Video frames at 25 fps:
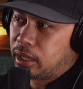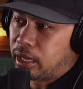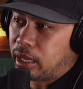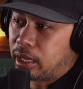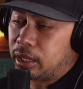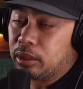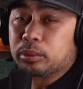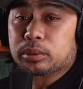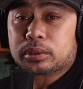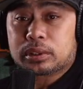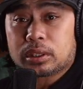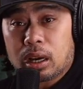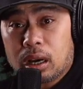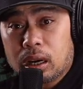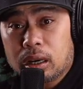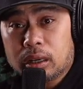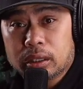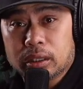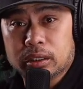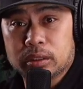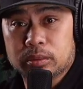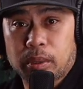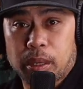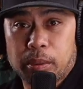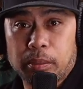And it was
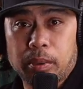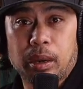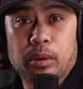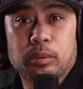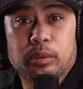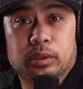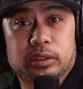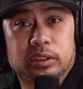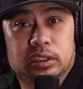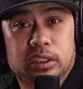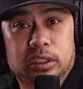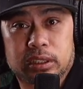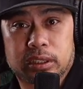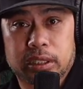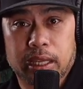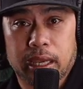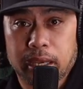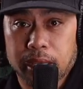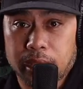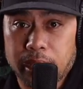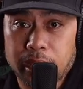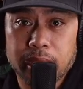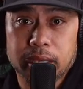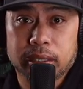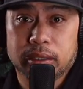hard because my mom would just
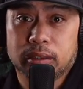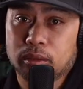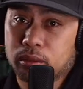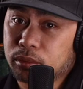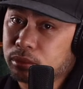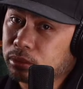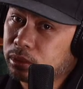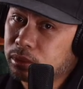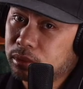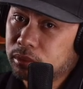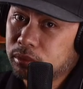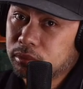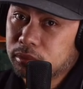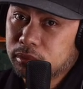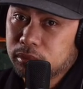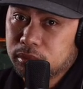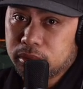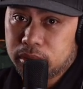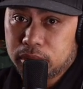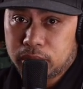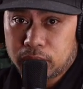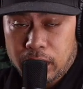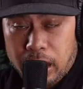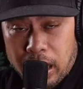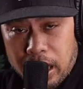say, hey, don't,
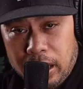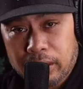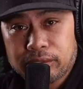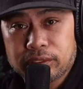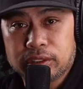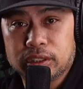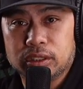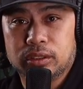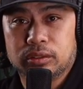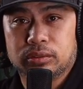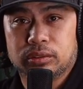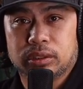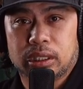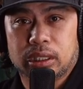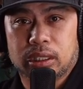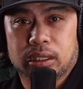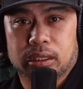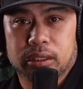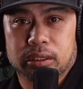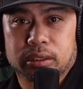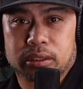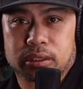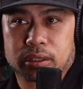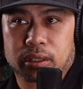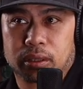you have to use English.